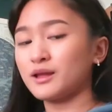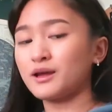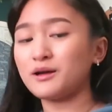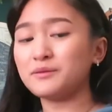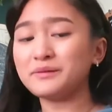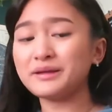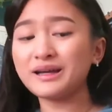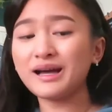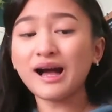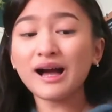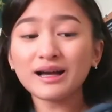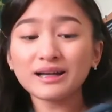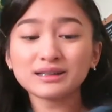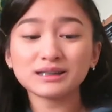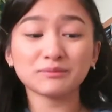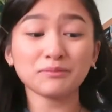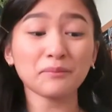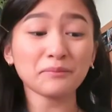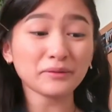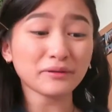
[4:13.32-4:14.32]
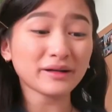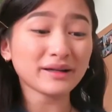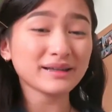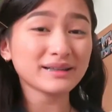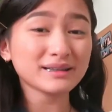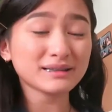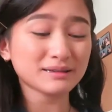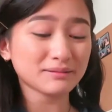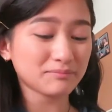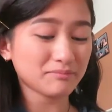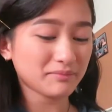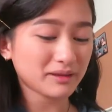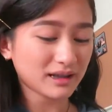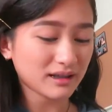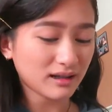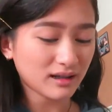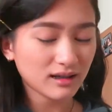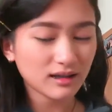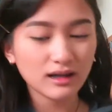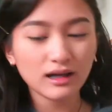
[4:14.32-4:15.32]
Oh my gosh, memories
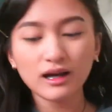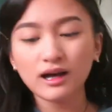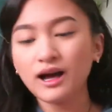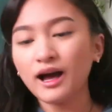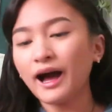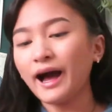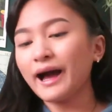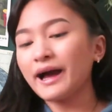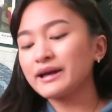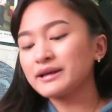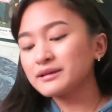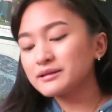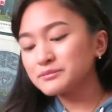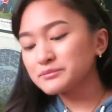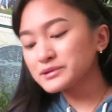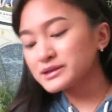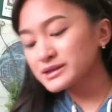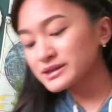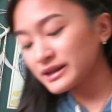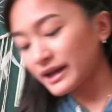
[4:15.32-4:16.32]
I keep,